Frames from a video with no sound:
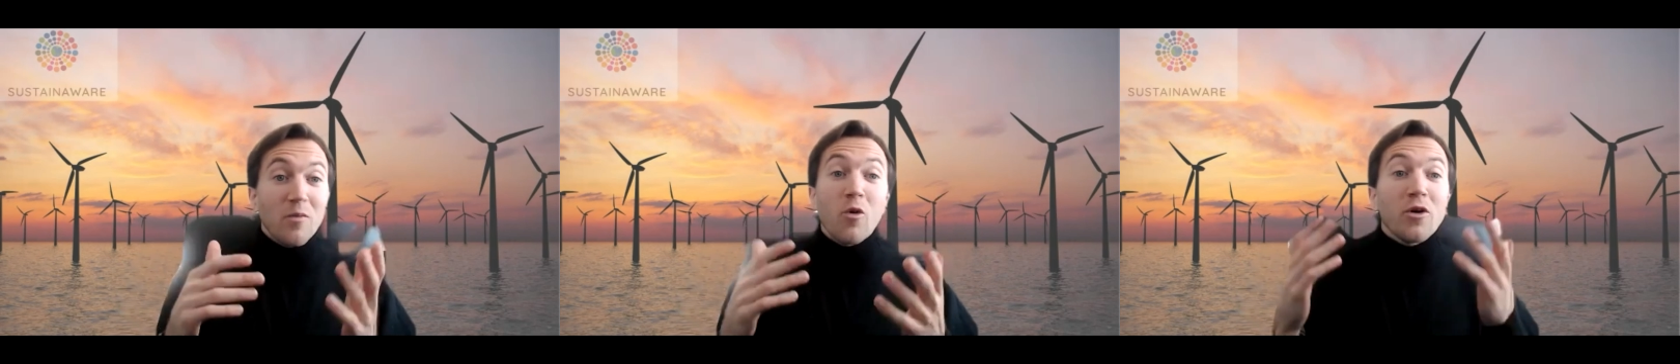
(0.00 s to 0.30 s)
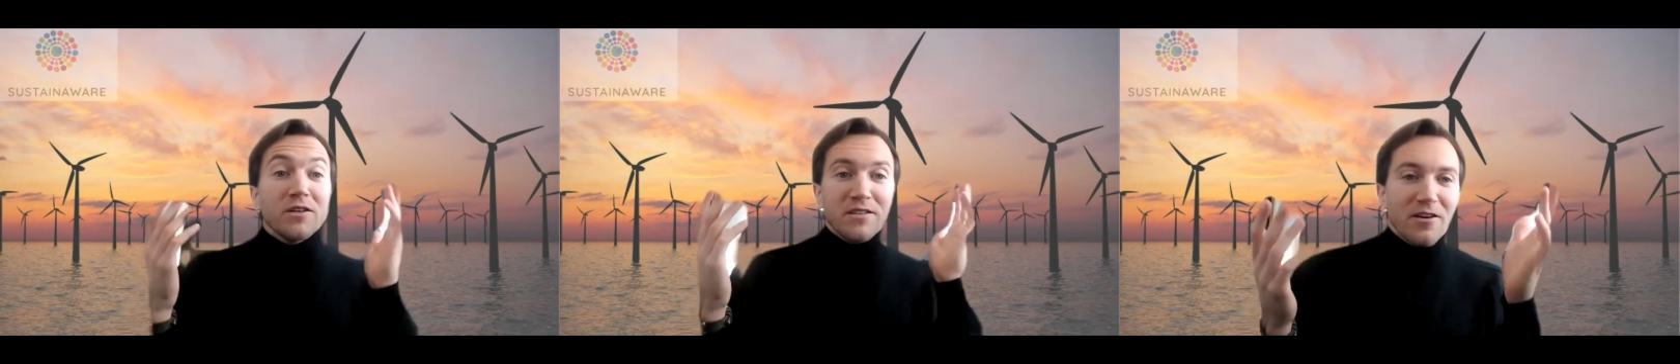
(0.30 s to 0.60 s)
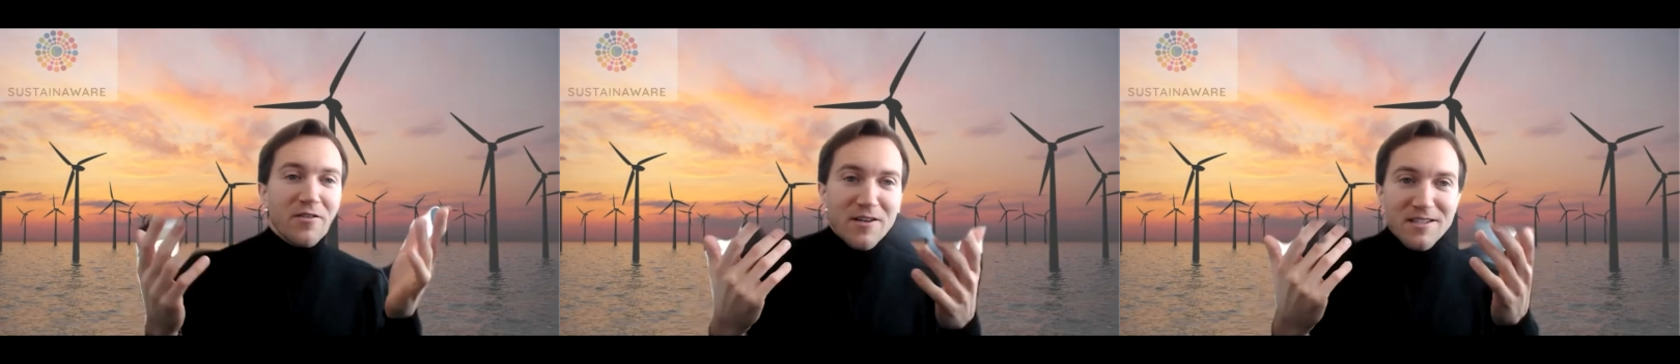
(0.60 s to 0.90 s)
a more
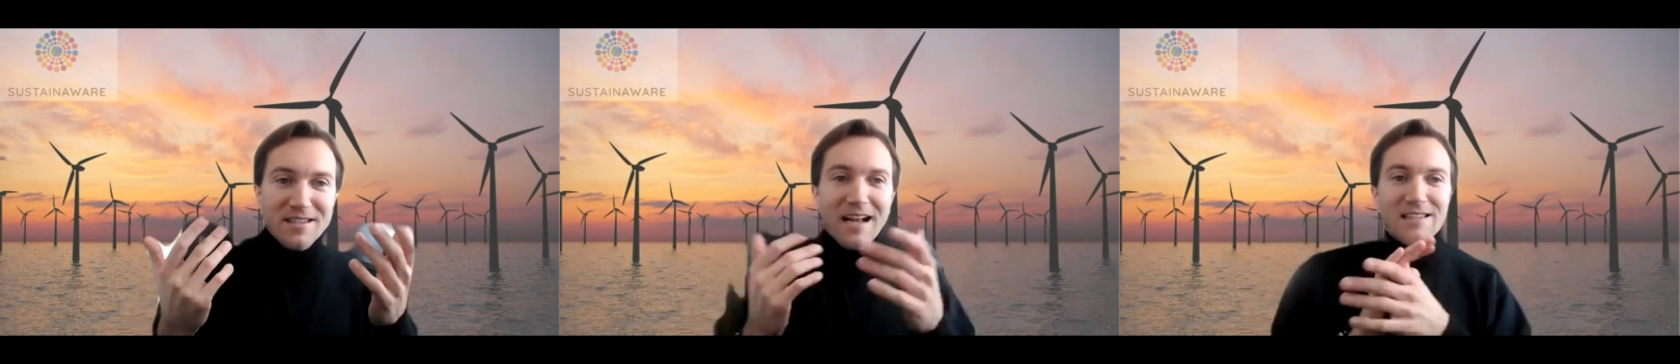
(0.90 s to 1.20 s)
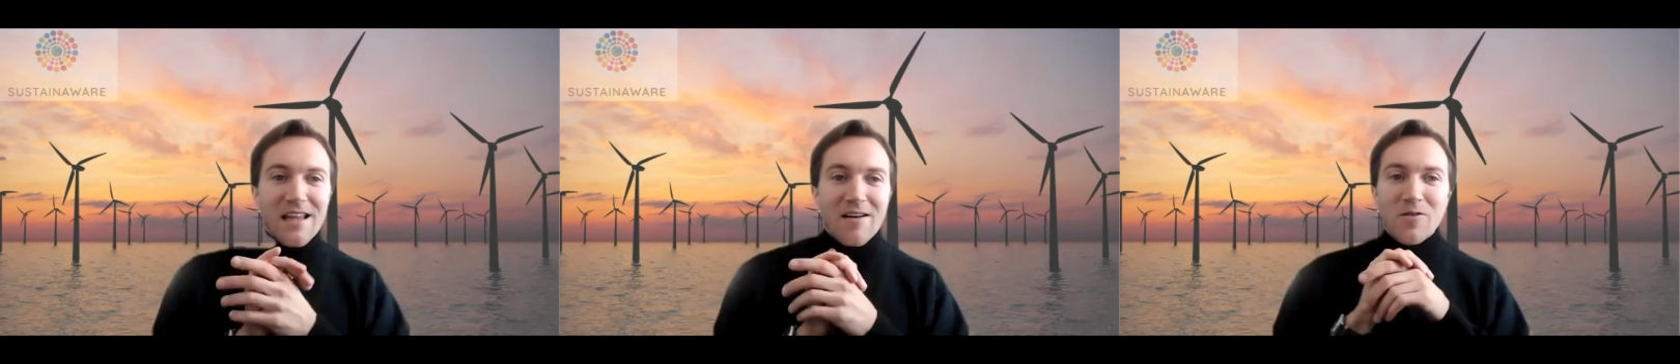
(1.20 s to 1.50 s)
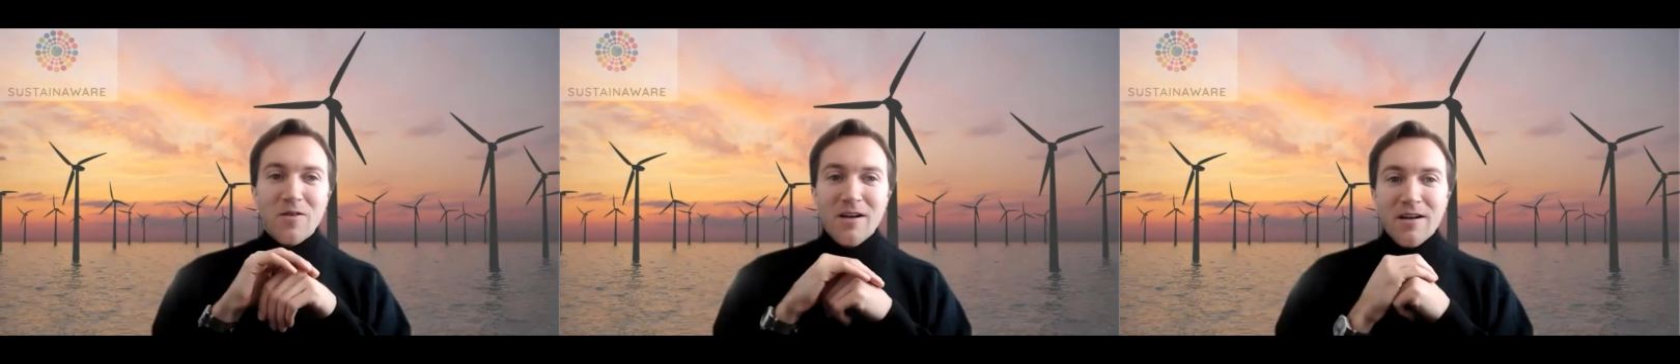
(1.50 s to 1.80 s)
serious next
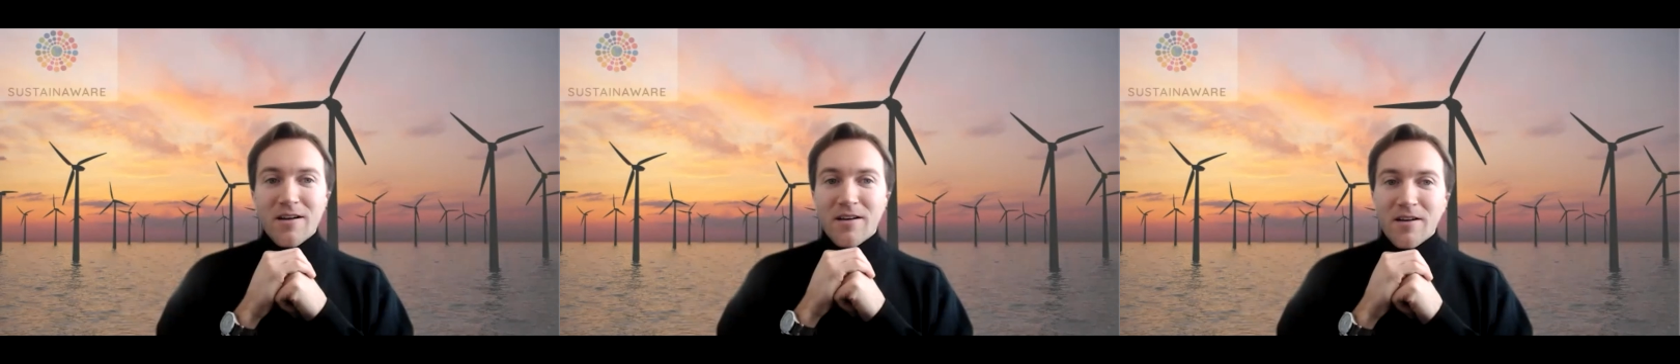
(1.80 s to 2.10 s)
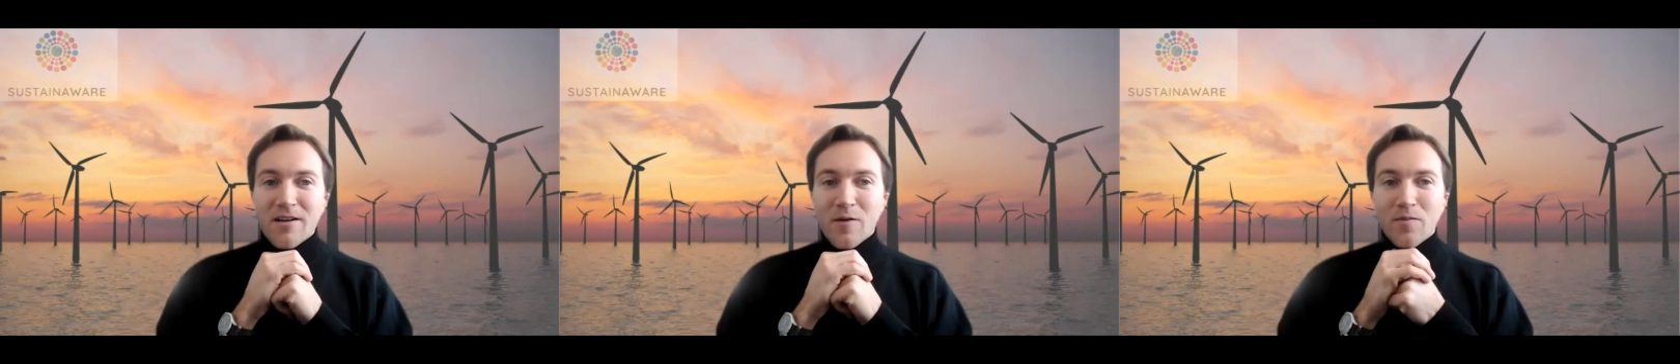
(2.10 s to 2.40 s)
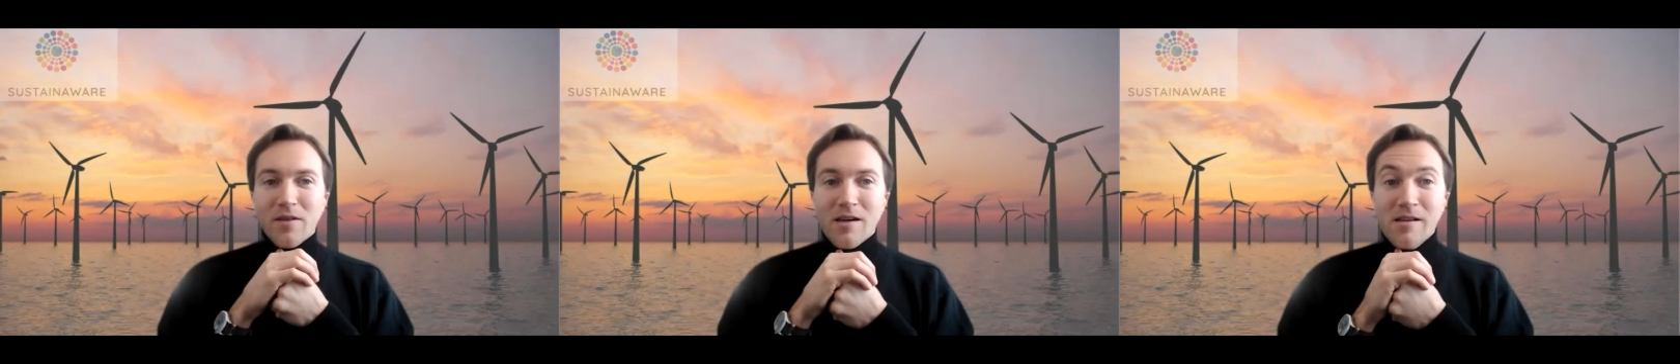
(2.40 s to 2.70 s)
level.
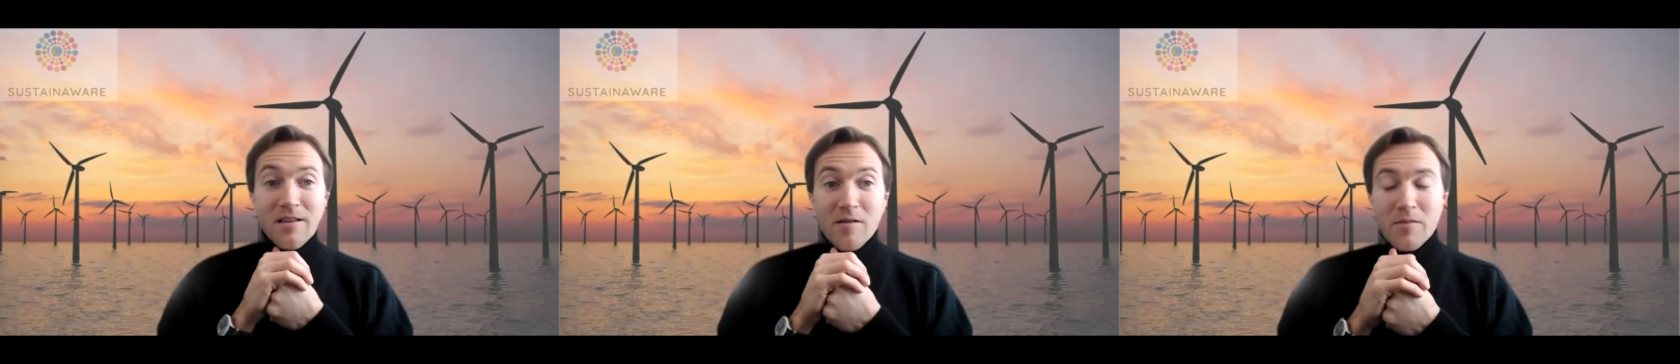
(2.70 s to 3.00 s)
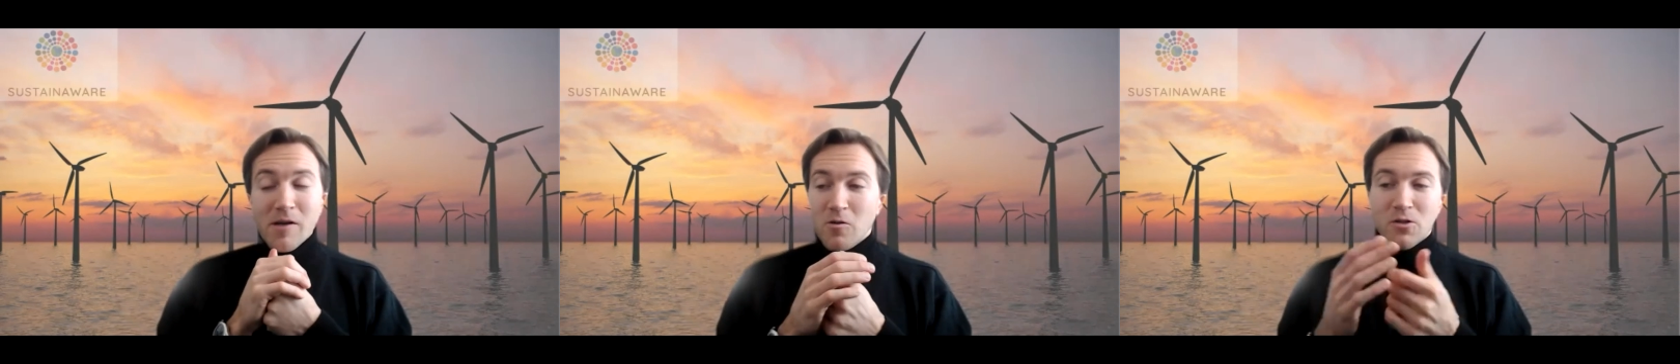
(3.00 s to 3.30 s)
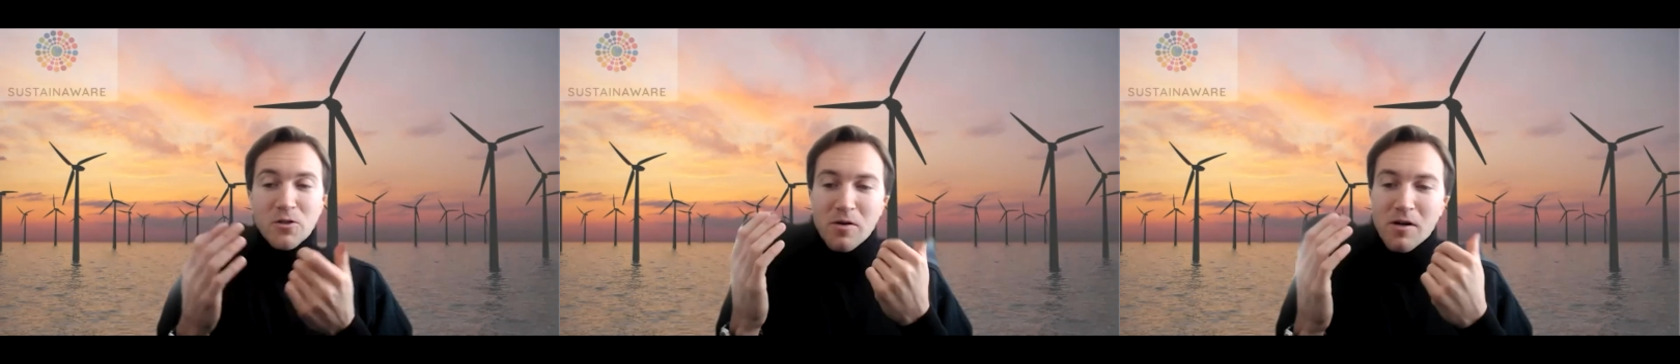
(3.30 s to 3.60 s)
And it can be also